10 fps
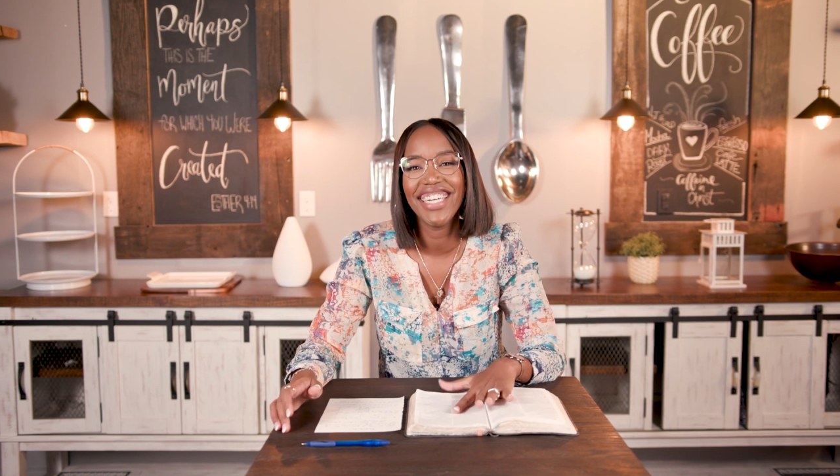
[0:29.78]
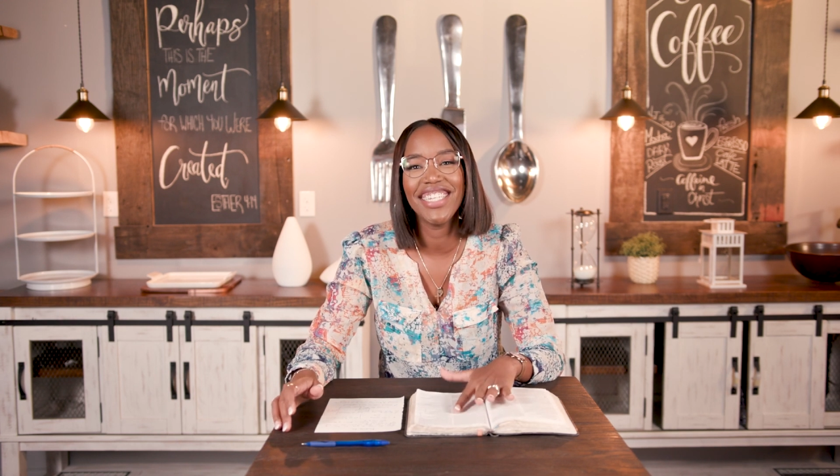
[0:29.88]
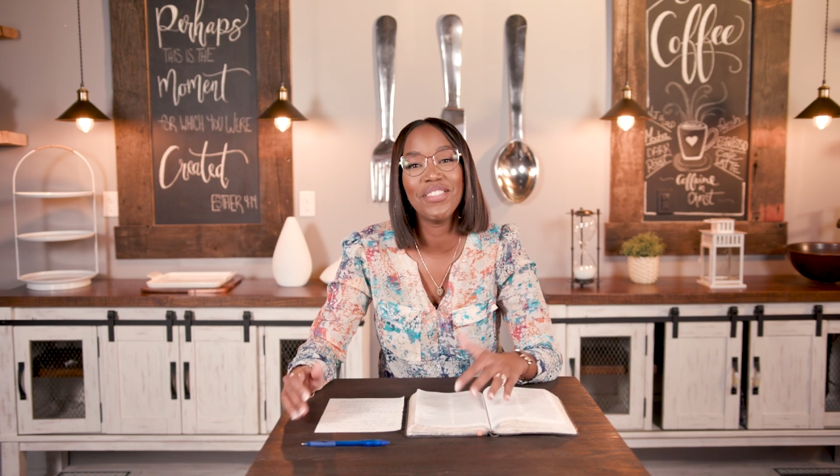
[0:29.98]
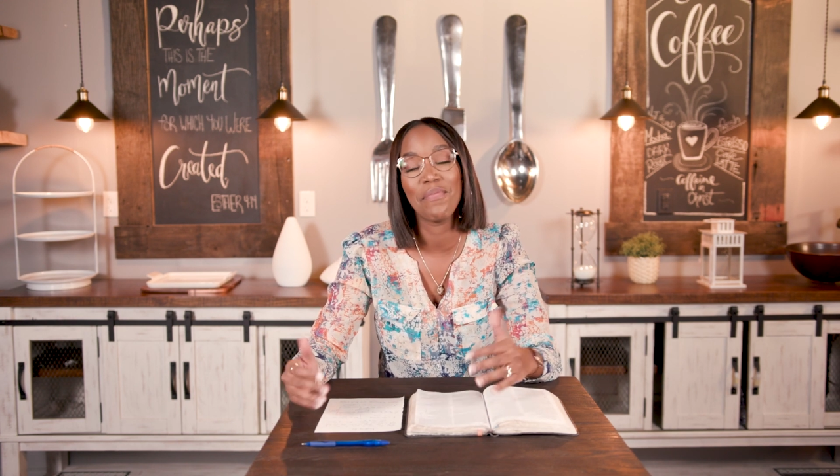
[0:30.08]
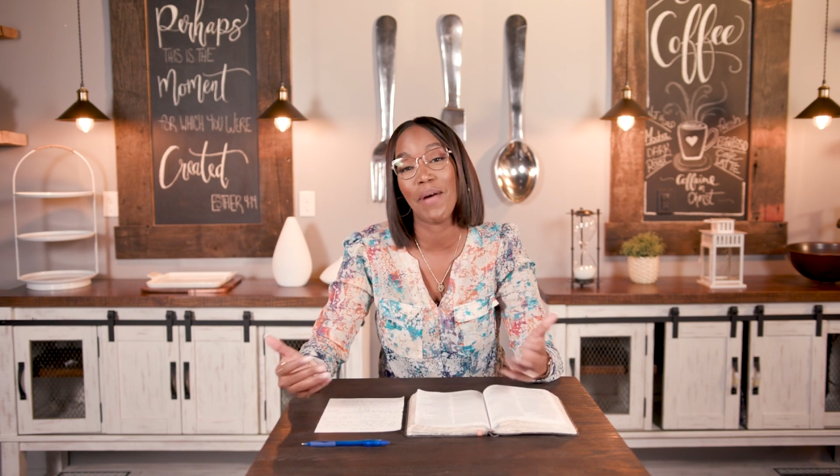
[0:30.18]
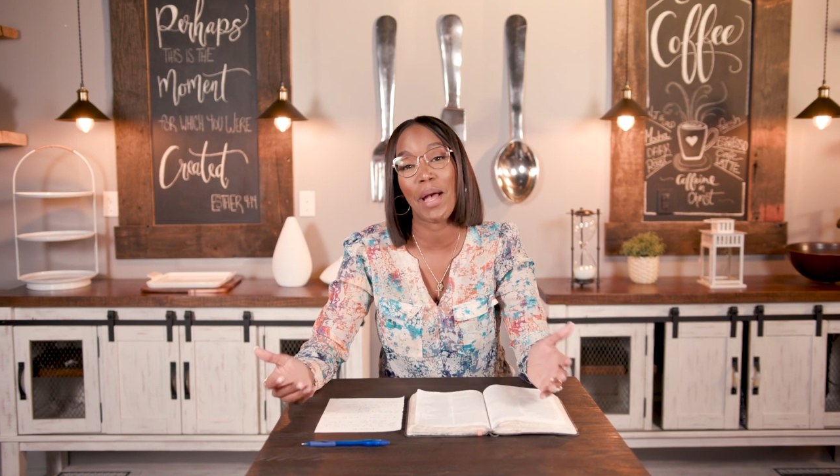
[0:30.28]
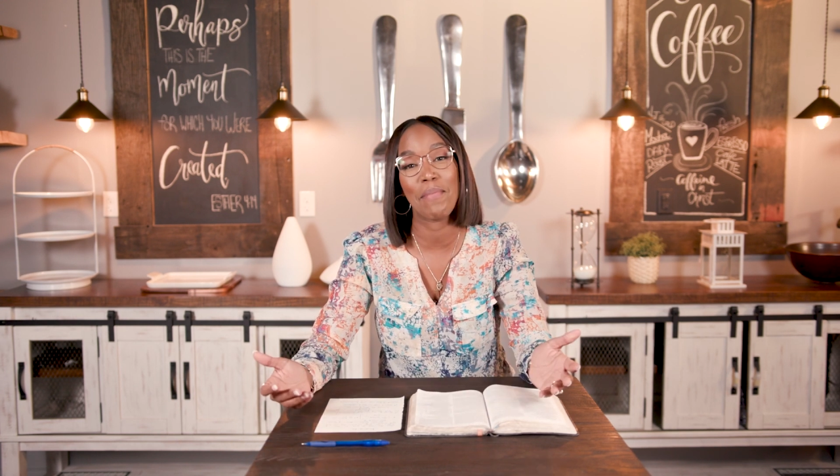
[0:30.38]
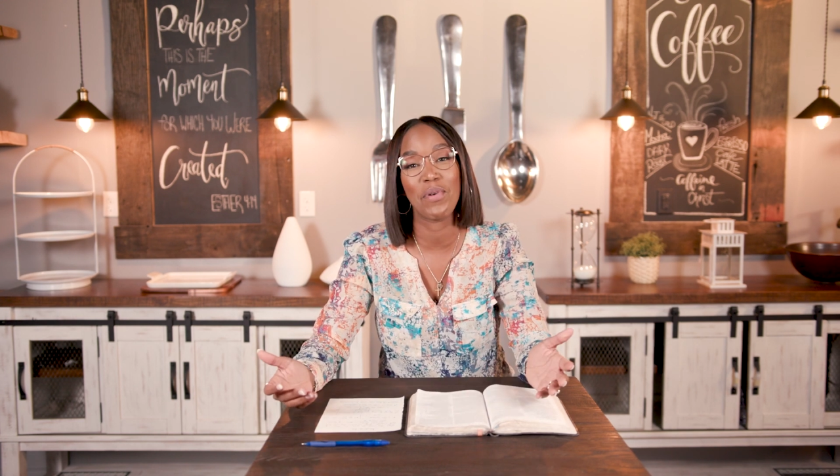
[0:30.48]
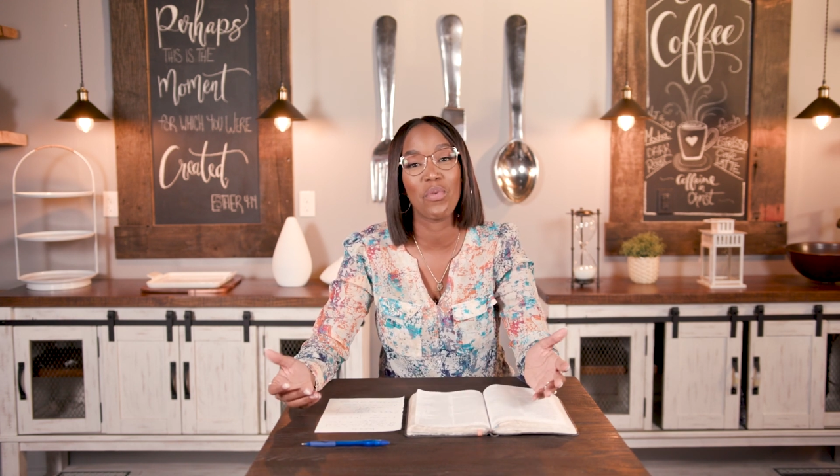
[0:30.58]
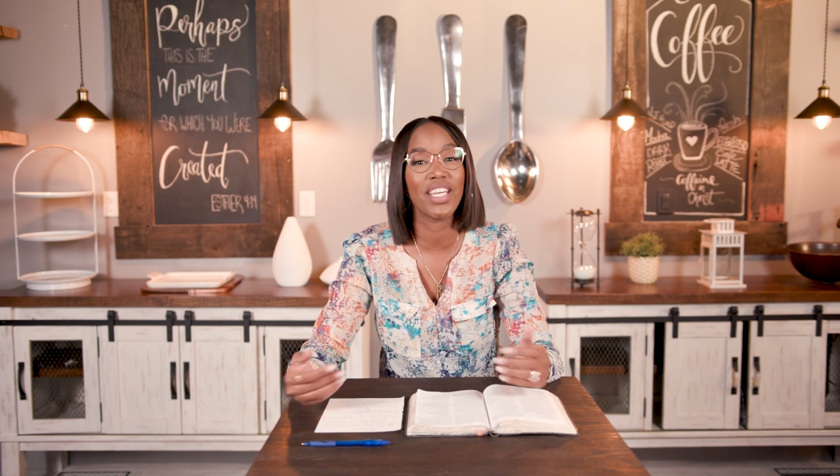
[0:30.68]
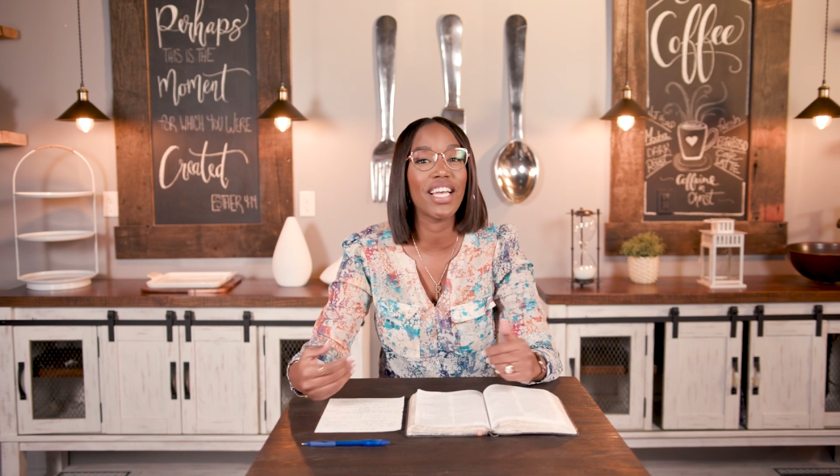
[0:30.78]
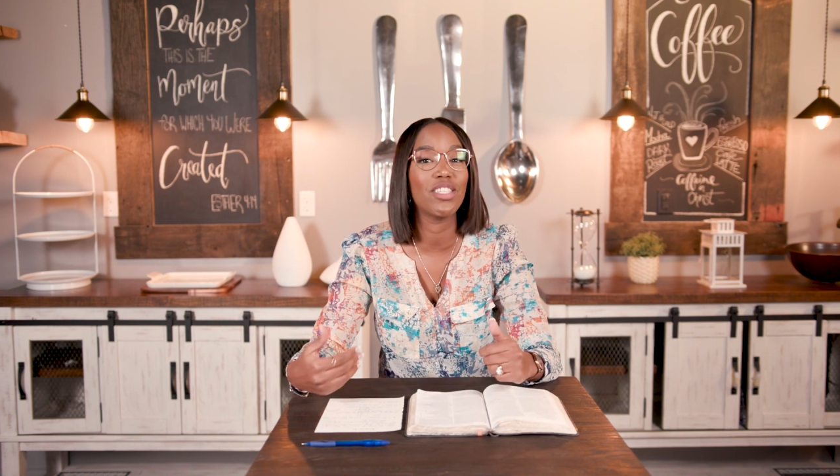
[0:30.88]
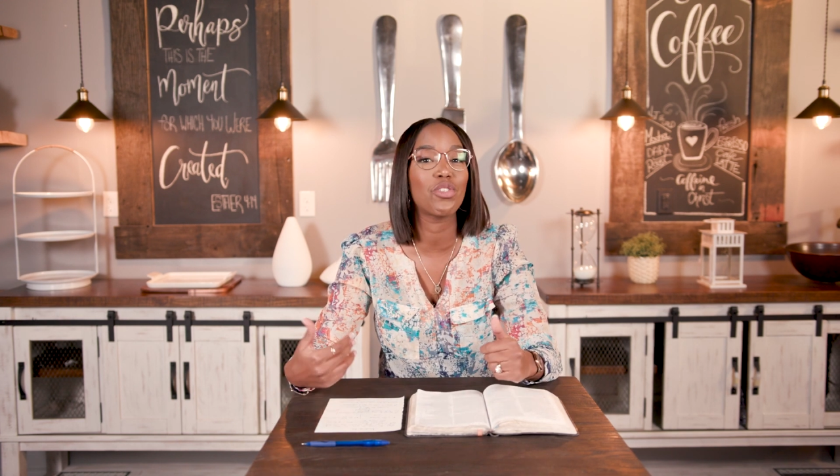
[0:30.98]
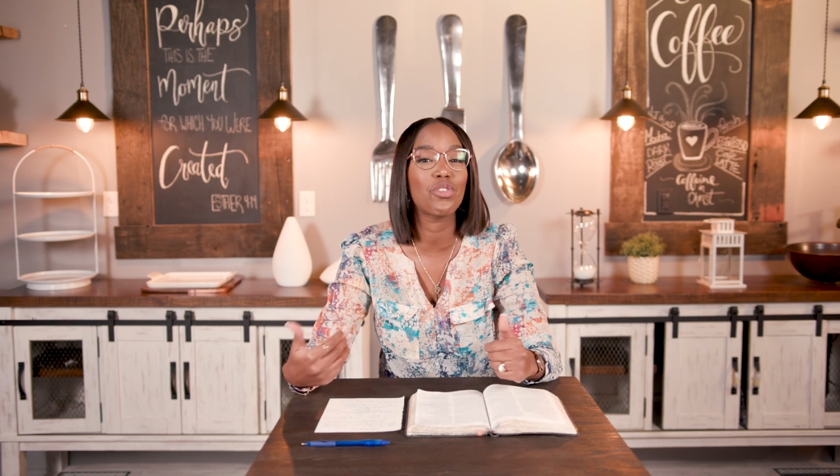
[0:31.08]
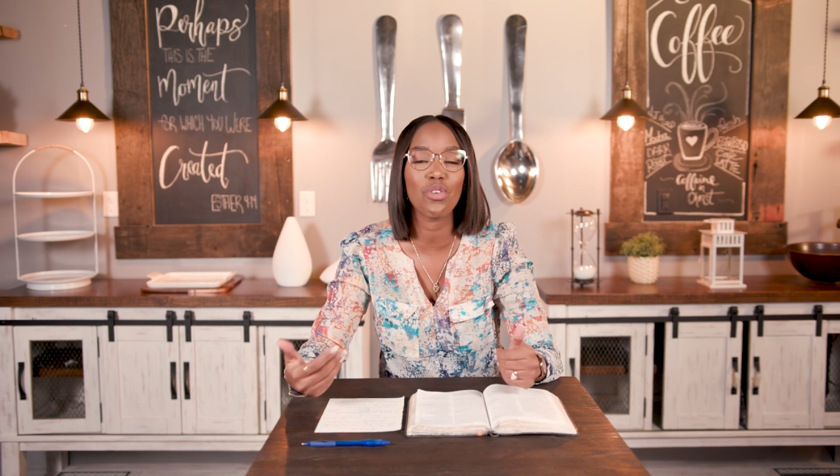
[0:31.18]
in the Bible, we
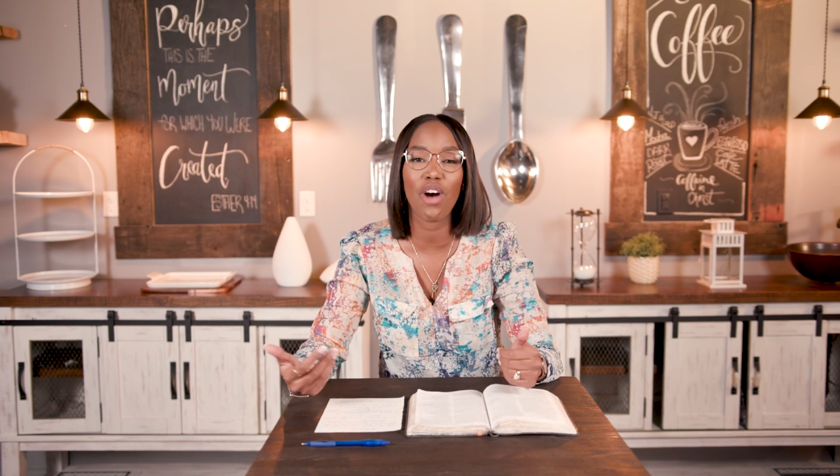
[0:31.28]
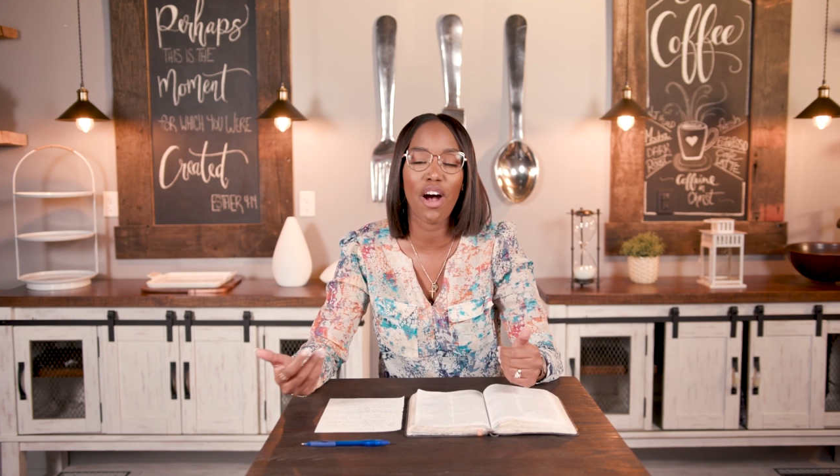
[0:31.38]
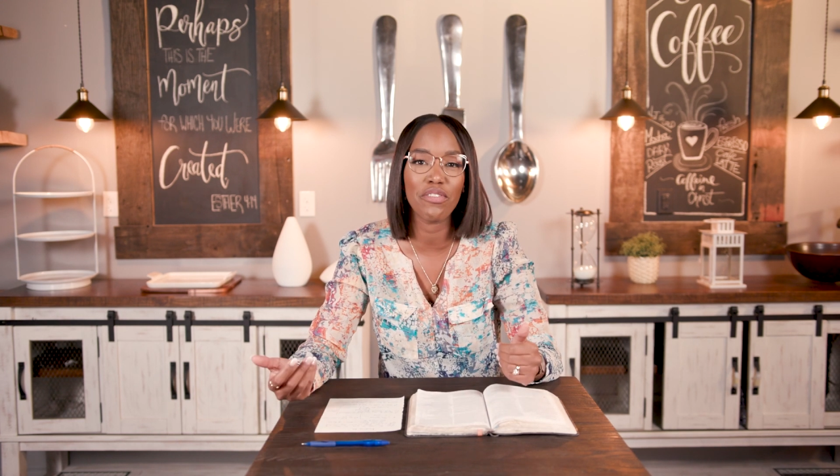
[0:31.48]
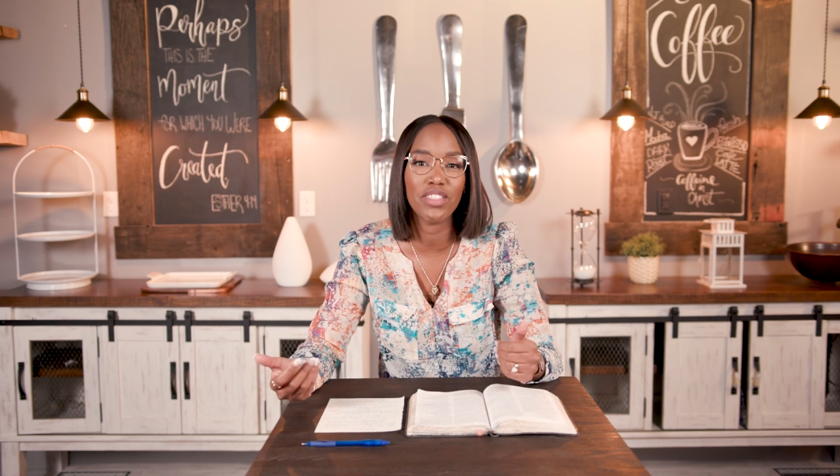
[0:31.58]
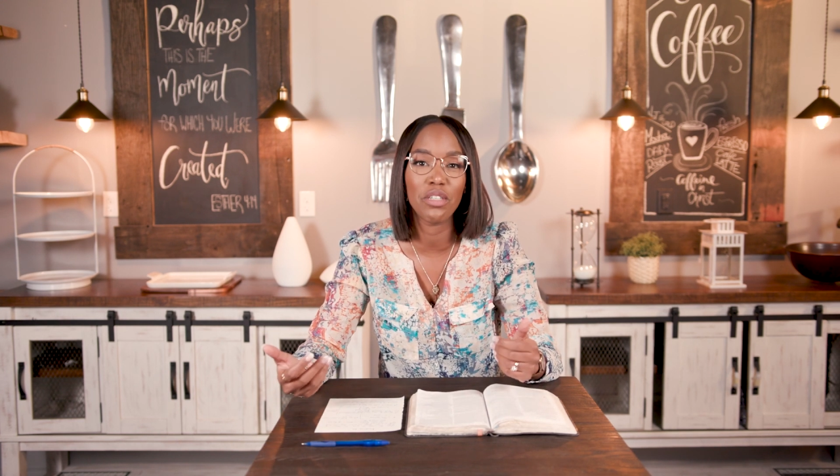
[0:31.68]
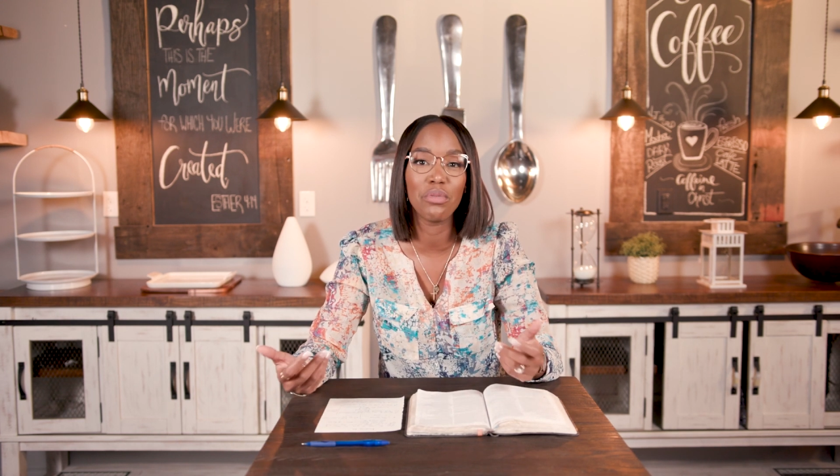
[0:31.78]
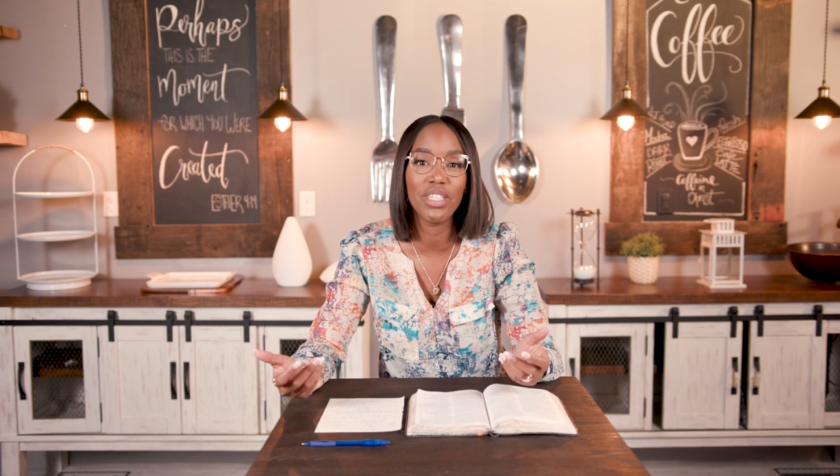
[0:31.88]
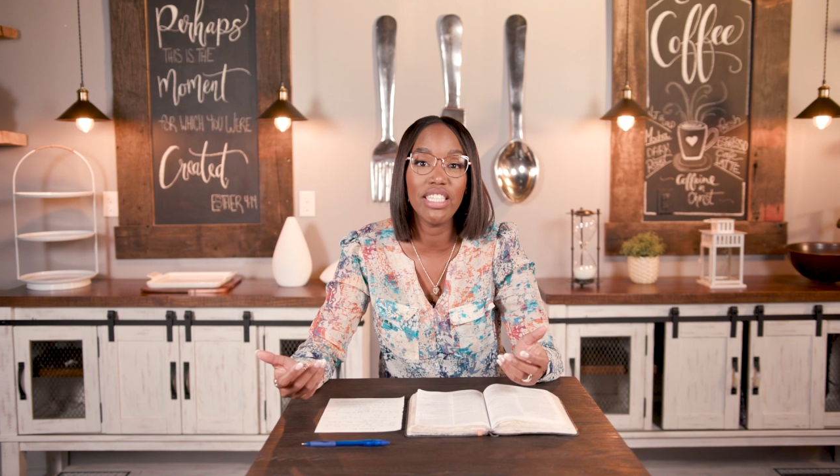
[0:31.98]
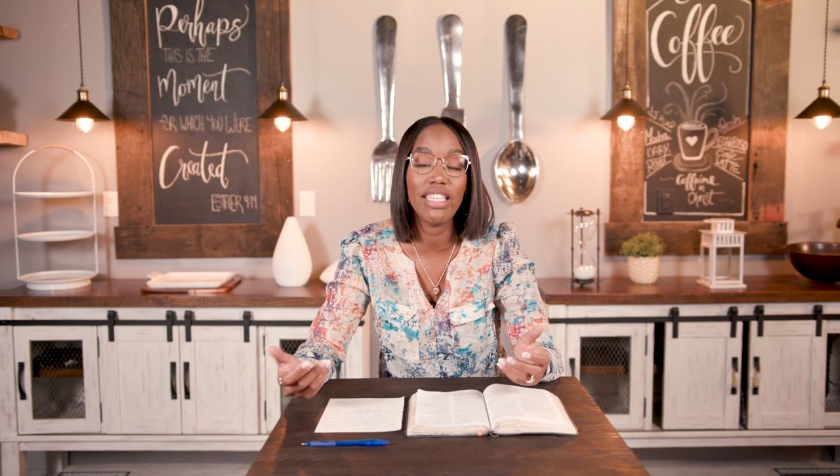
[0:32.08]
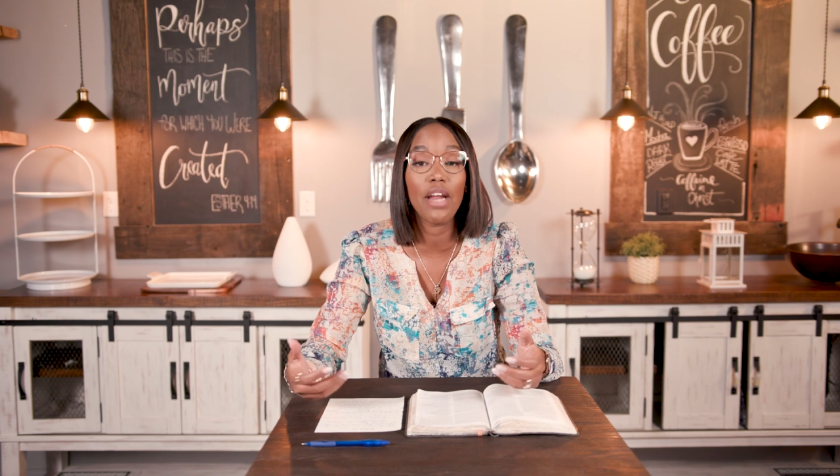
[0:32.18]
can so often read